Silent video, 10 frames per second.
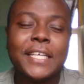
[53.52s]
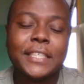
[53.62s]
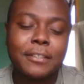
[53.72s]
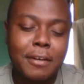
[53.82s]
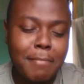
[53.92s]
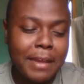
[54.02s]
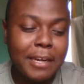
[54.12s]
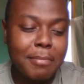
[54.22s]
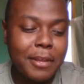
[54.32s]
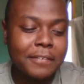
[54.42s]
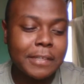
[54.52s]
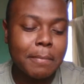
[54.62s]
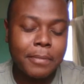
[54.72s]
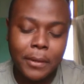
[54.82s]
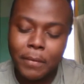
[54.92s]
She reminded me of
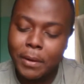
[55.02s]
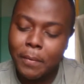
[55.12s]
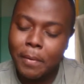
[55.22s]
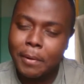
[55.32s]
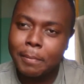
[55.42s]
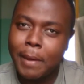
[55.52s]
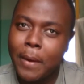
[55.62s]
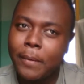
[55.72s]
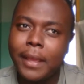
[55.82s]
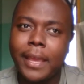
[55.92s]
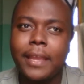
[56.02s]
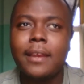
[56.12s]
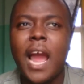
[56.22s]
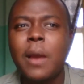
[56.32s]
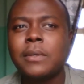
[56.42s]
something. When we were about
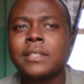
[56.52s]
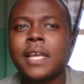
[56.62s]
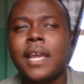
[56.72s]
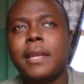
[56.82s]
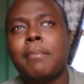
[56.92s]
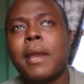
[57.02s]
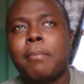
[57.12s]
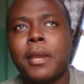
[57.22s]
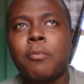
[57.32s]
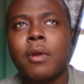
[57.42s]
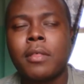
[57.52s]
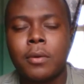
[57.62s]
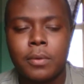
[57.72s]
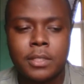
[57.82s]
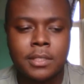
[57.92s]
eight, I was eight. My big
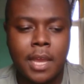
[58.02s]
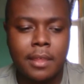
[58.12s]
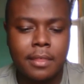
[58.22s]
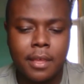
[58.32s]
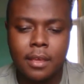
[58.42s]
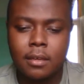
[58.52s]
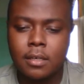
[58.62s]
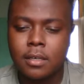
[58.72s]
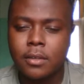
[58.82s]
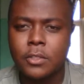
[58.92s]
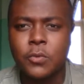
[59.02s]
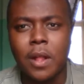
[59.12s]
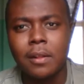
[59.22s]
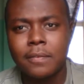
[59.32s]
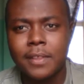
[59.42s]
brother was, I think,
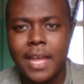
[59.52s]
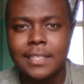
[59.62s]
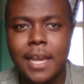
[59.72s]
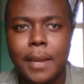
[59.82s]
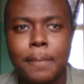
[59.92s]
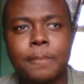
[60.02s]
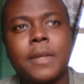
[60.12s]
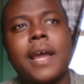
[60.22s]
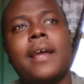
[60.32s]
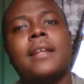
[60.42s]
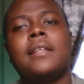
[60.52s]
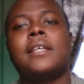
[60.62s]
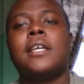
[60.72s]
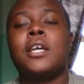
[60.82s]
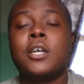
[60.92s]
twelve at that time. And
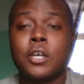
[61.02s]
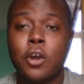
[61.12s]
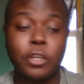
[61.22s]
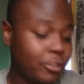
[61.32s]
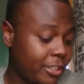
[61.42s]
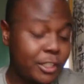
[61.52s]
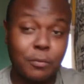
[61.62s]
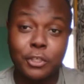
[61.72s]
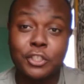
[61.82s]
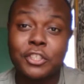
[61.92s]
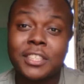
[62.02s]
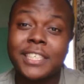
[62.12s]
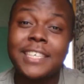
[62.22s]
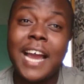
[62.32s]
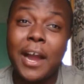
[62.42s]
contrary to what you
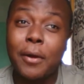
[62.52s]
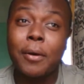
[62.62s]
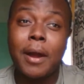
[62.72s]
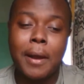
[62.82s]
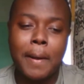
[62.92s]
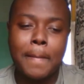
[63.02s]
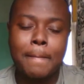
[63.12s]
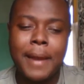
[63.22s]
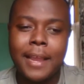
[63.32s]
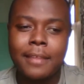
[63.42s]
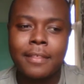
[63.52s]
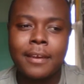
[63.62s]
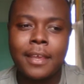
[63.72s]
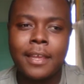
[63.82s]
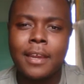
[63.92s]
see now, uh, back in the day,